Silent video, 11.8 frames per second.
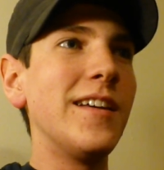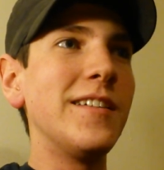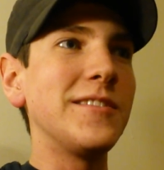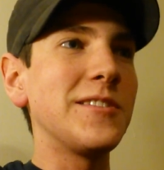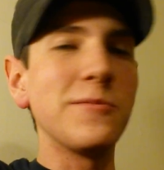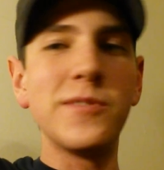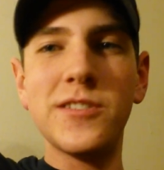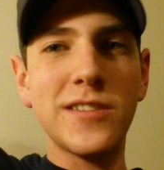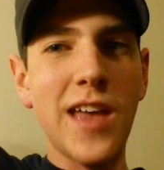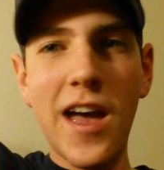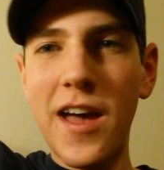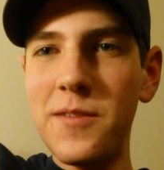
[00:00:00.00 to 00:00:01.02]
And so we
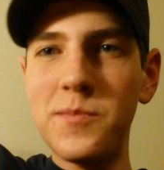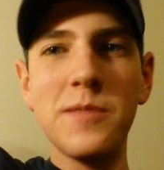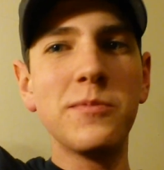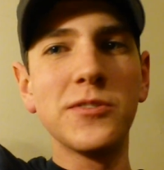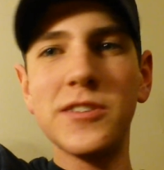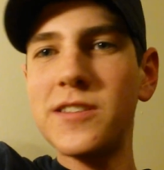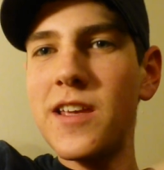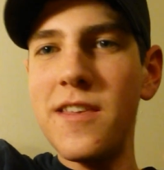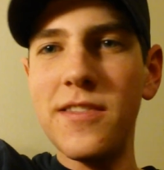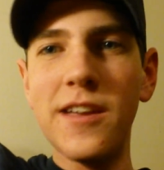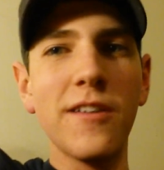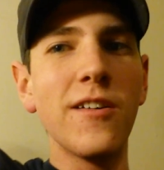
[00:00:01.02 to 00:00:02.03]
just had people just
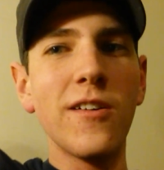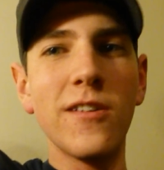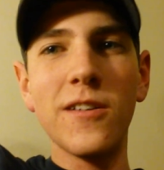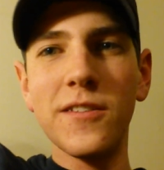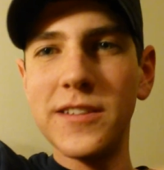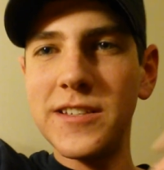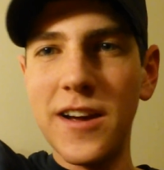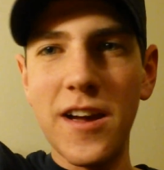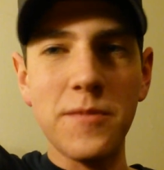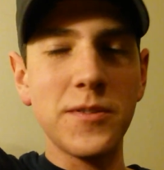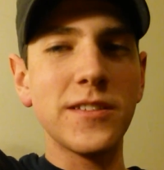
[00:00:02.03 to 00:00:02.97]
in there all the time,